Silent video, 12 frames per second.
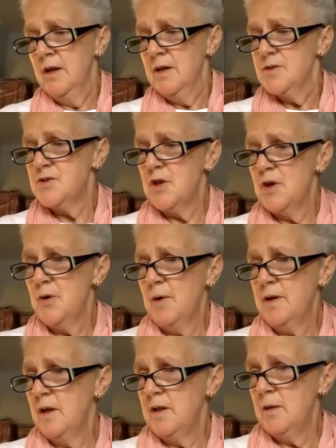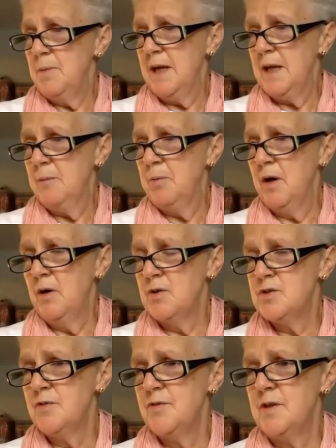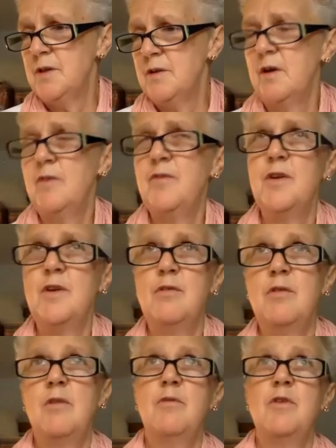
So another big part of the